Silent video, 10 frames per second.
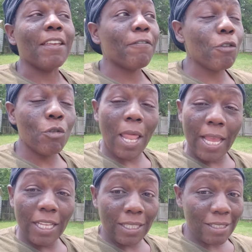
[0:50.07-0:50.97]
if you
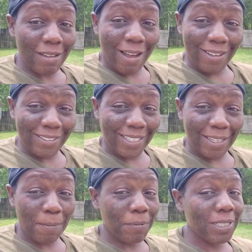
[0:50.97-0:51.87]
like this
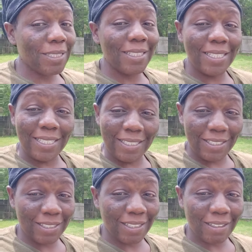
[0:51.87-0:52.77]
content,
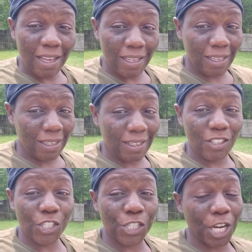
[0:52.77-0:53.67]
please like
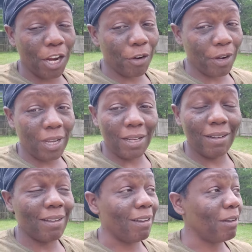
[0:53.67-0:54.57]
it, share it,
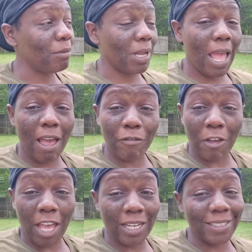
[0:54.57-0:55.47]
um, laugh
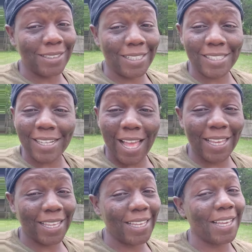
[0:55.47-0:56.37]
at it,
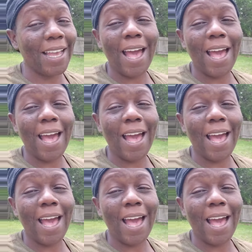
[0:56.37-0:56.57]
dislike it.